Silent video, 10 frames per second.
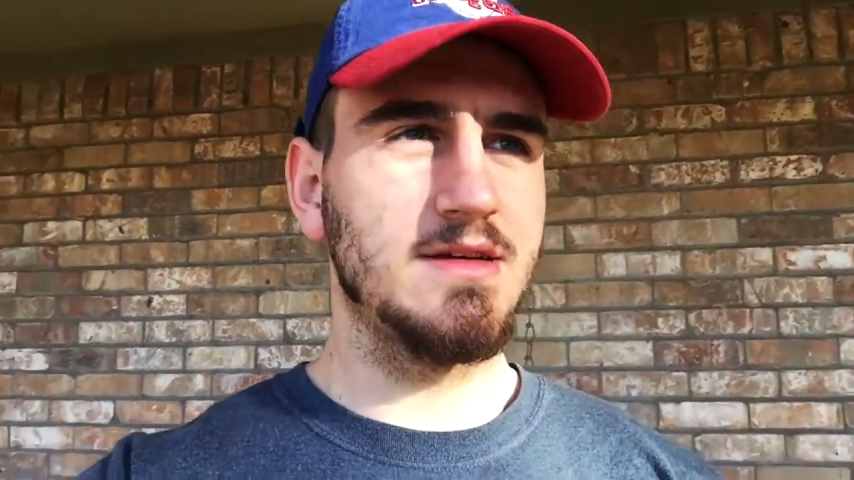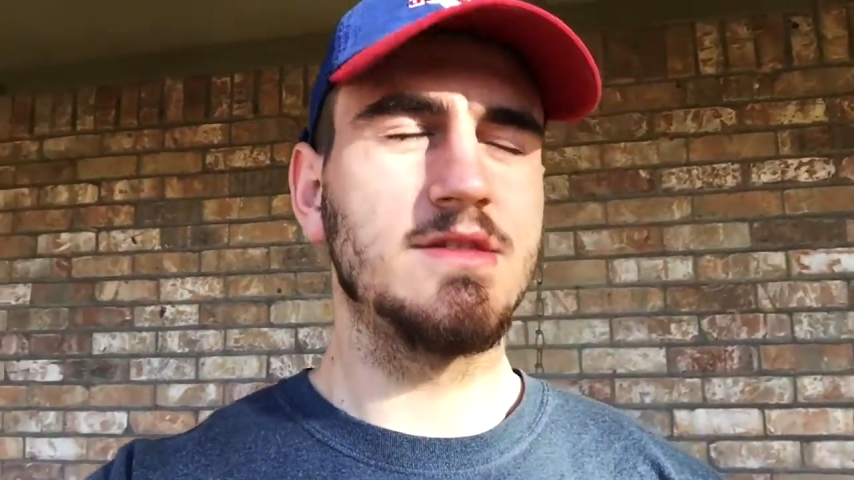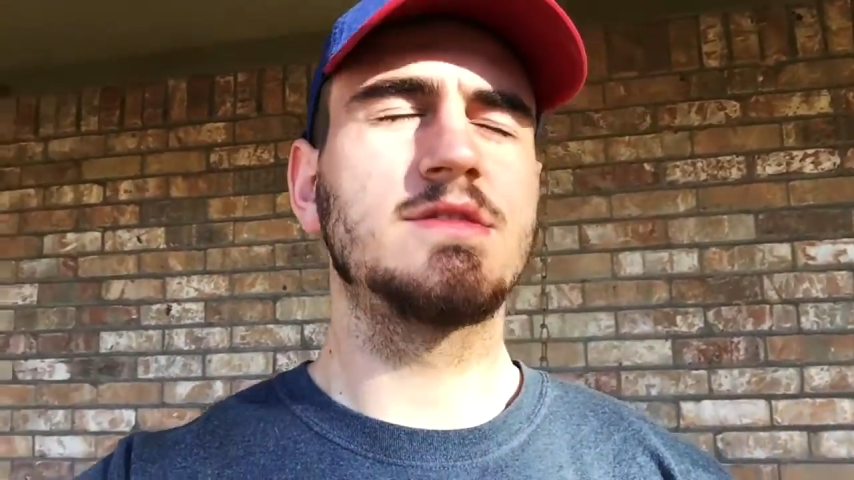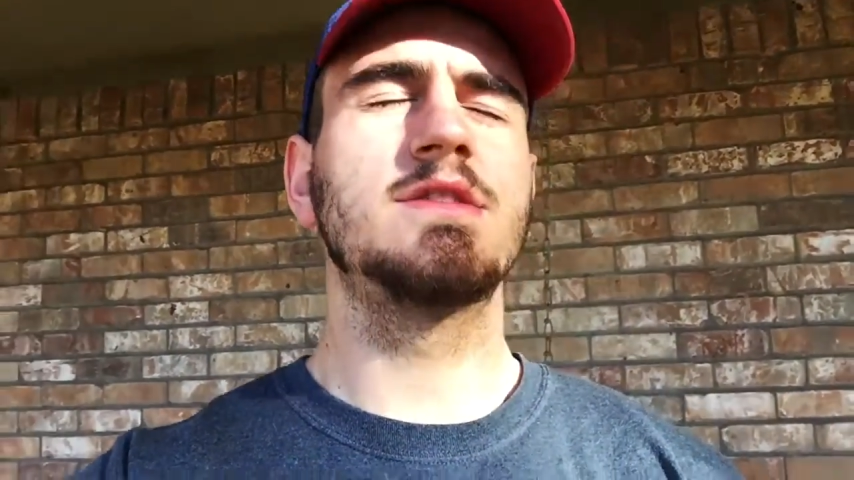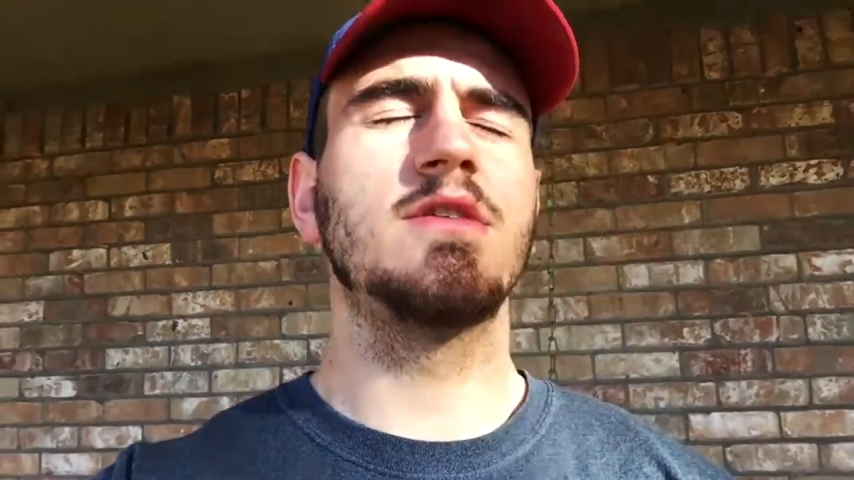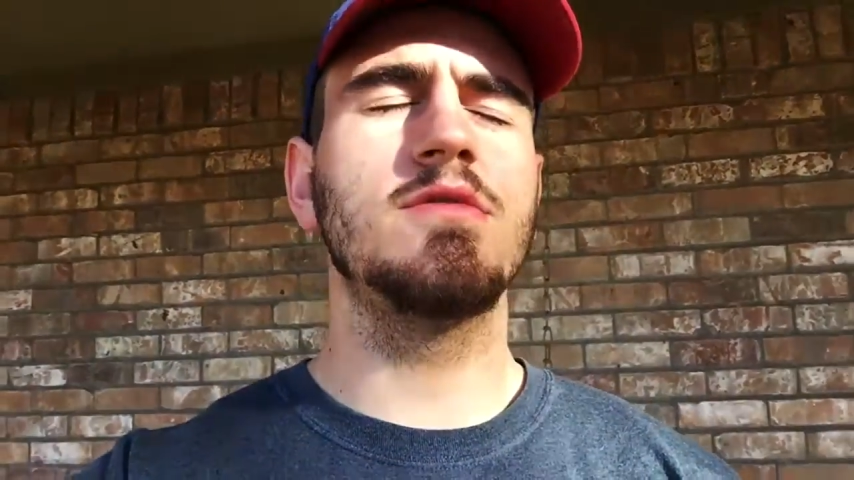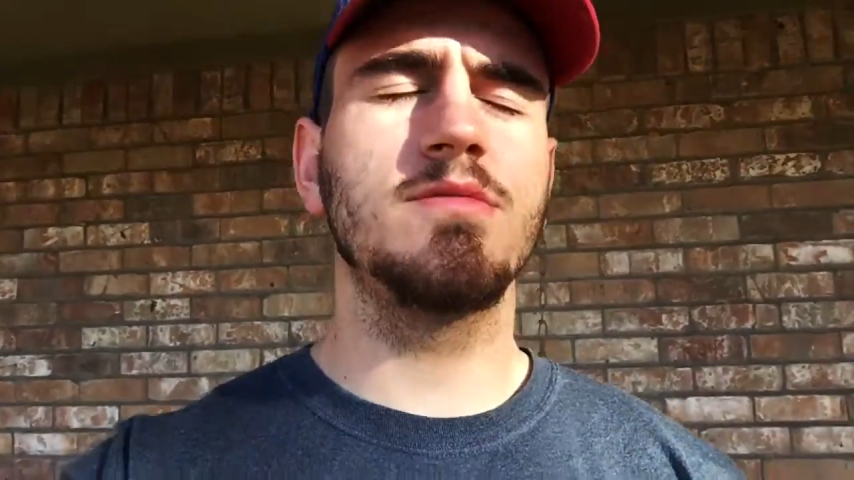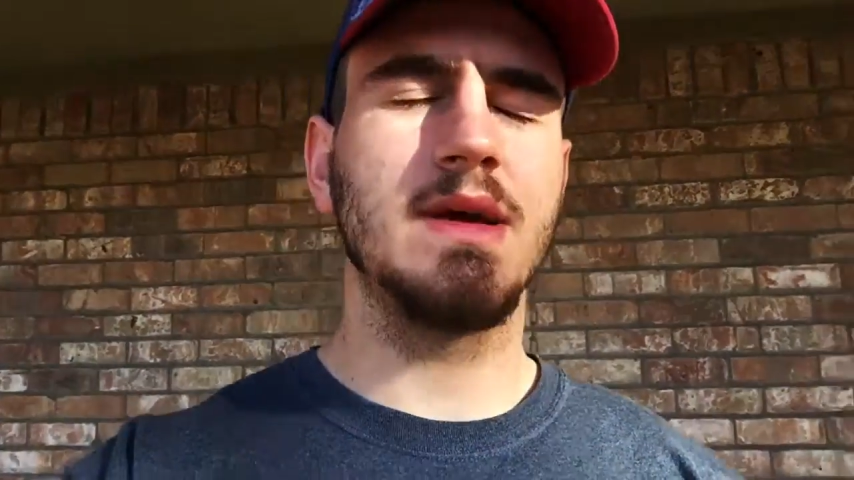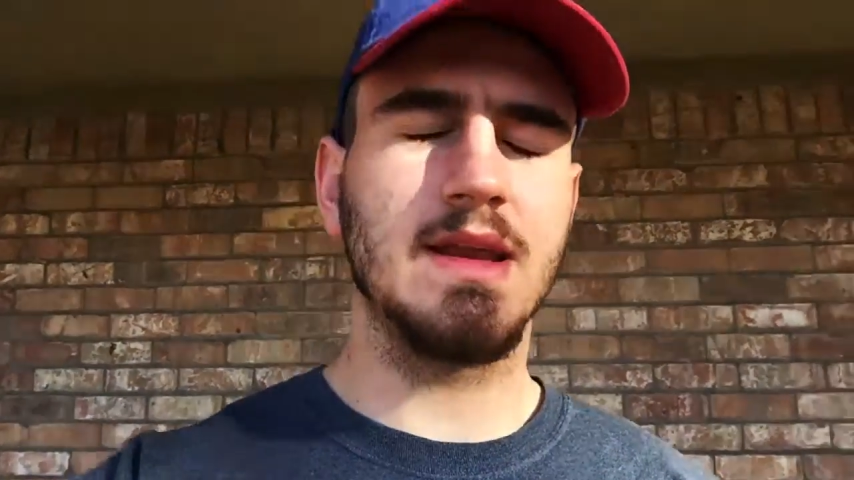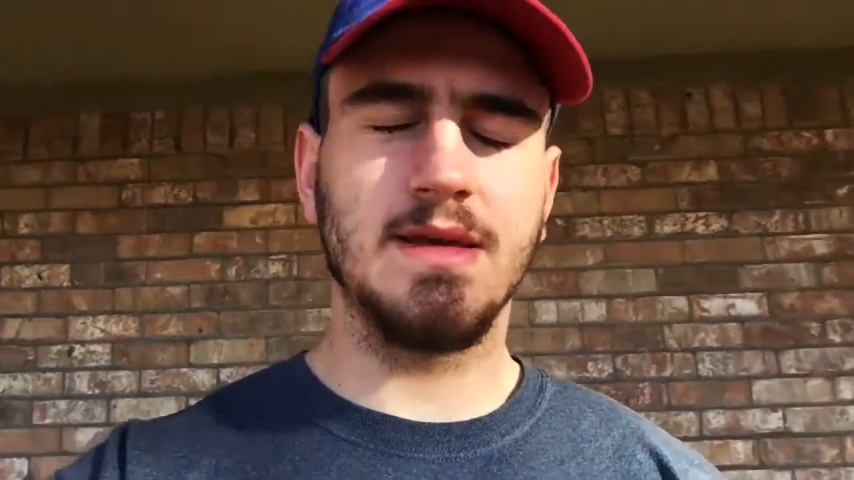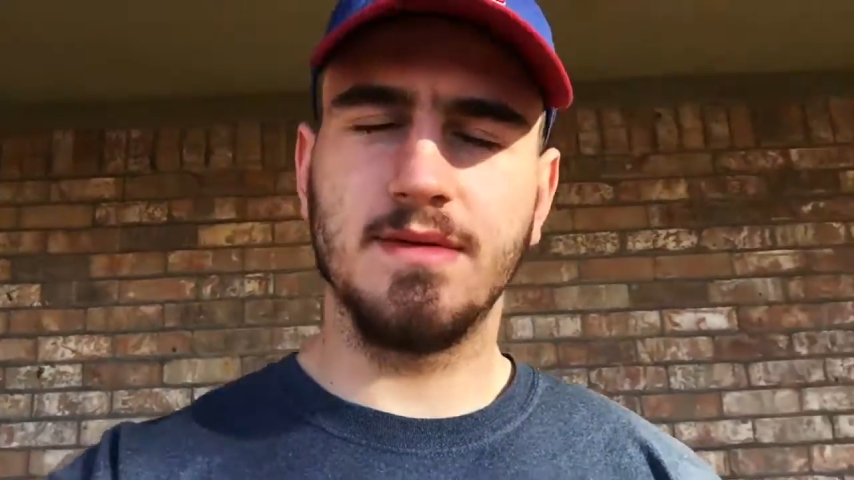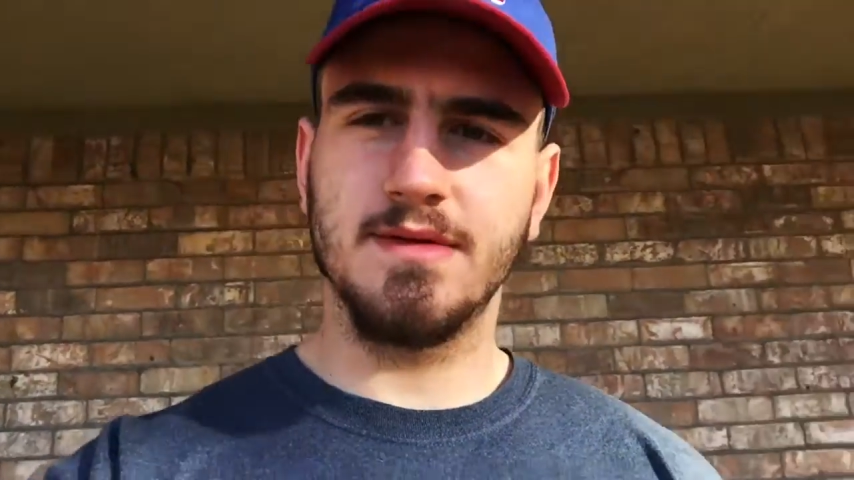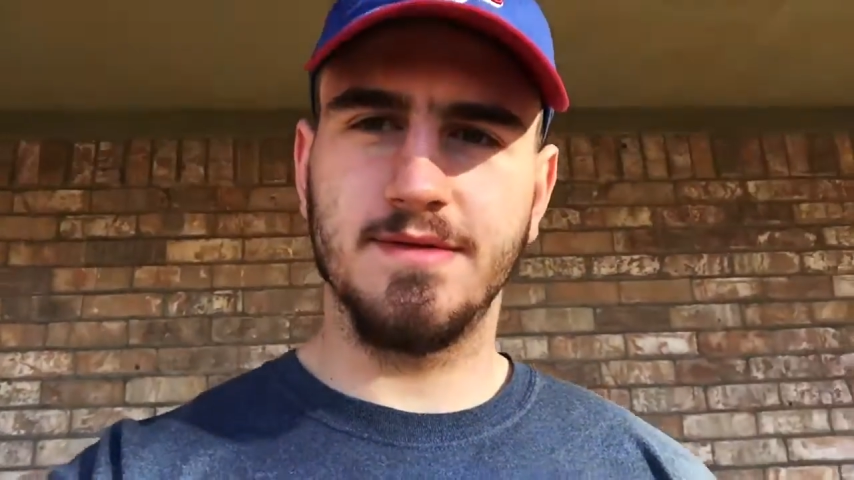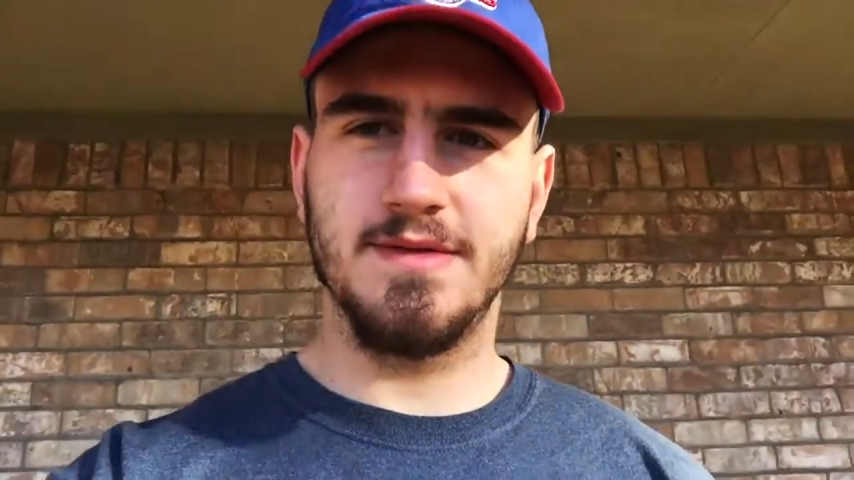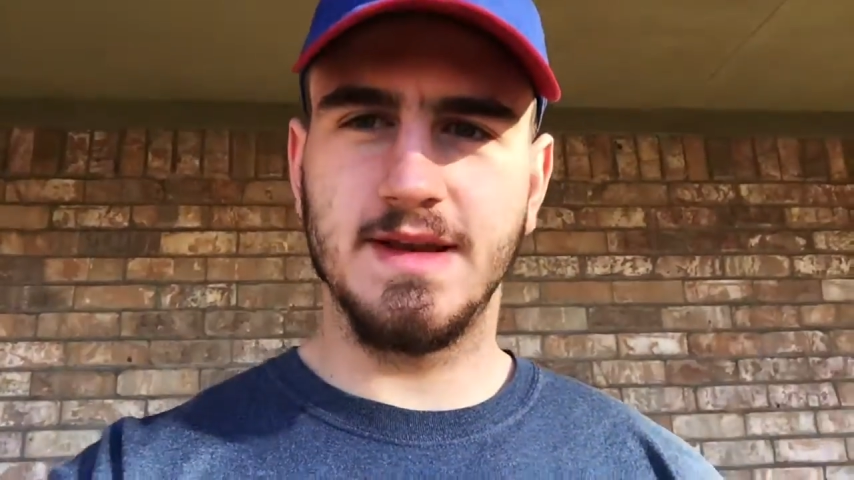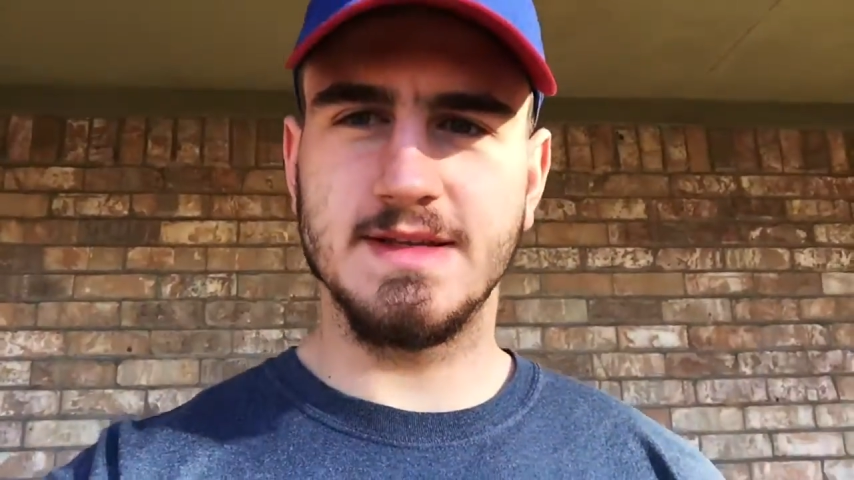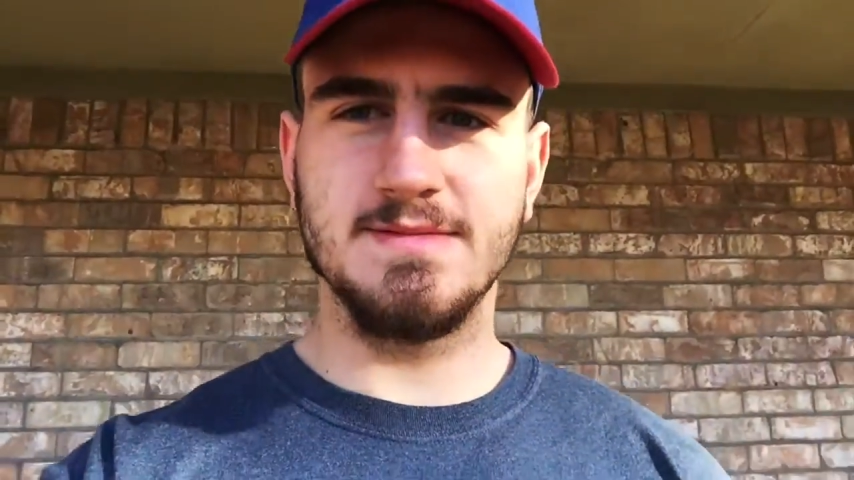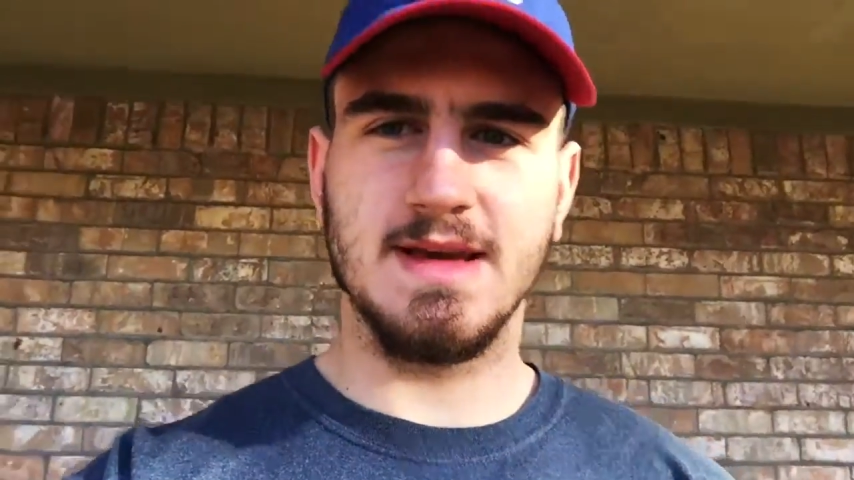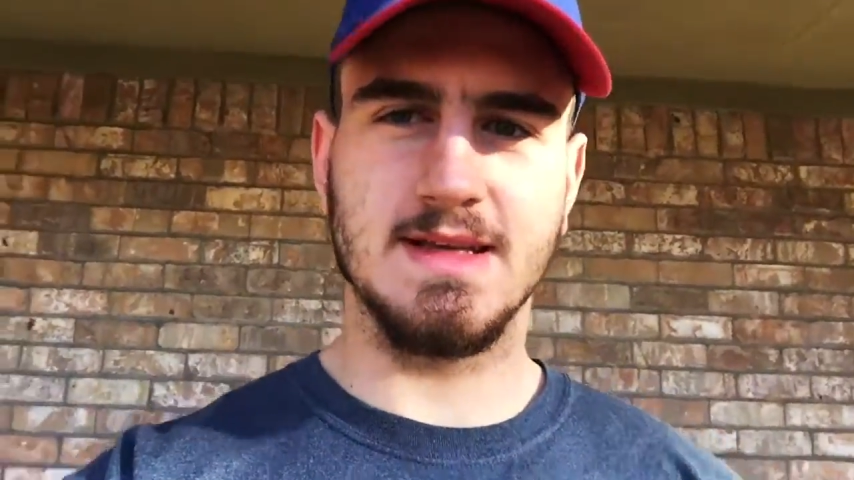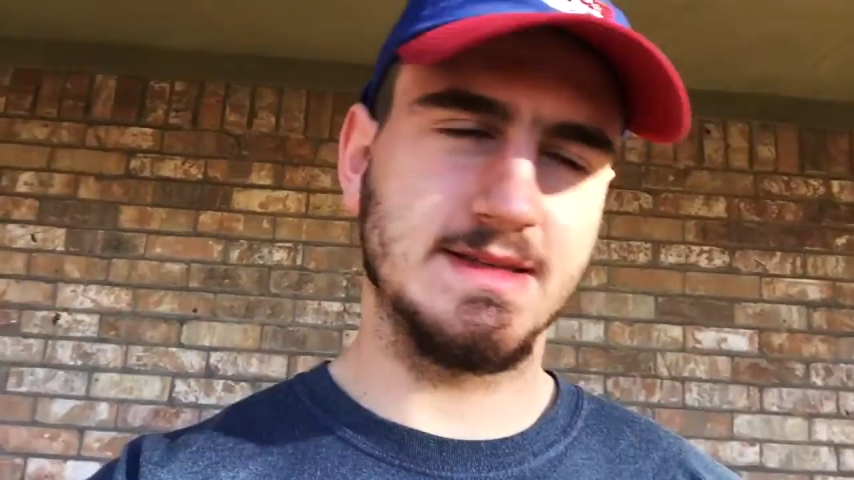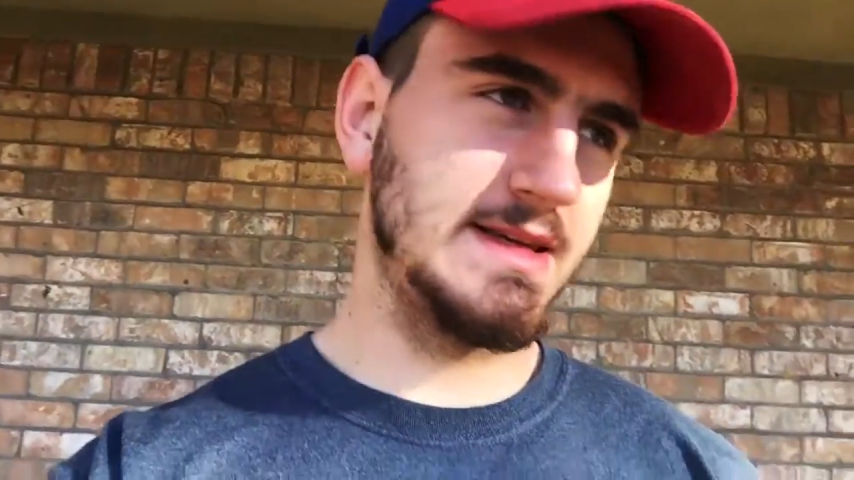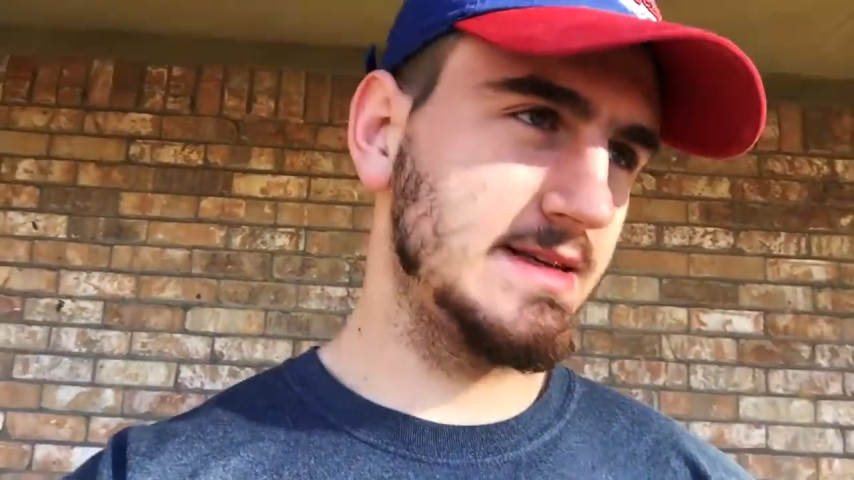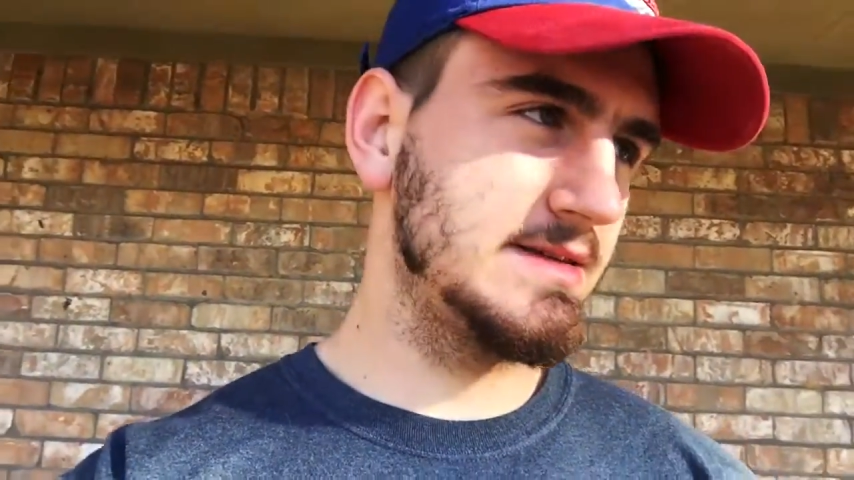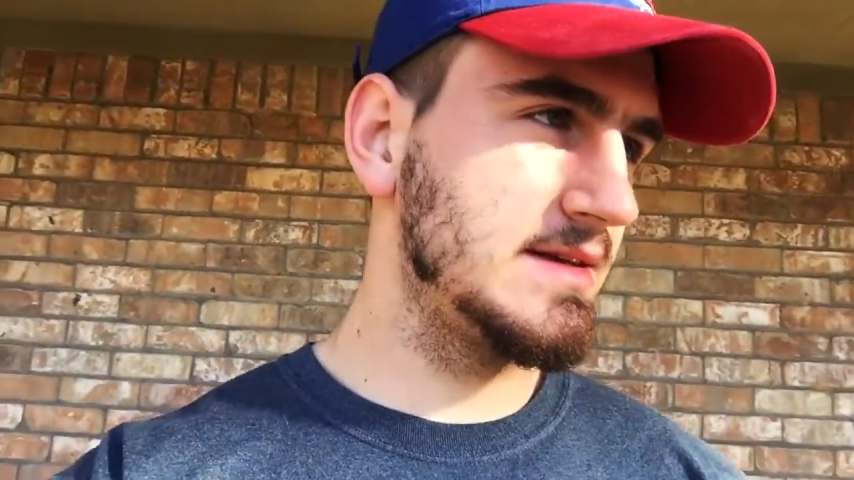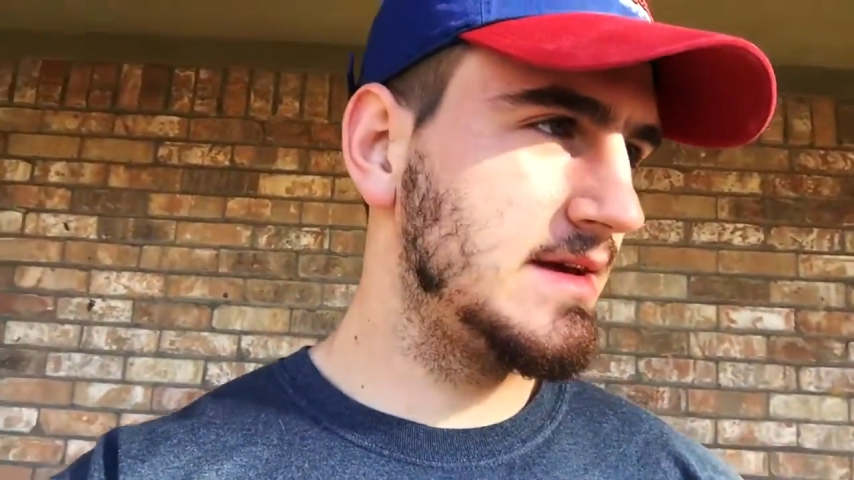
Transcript: so many fitness magazines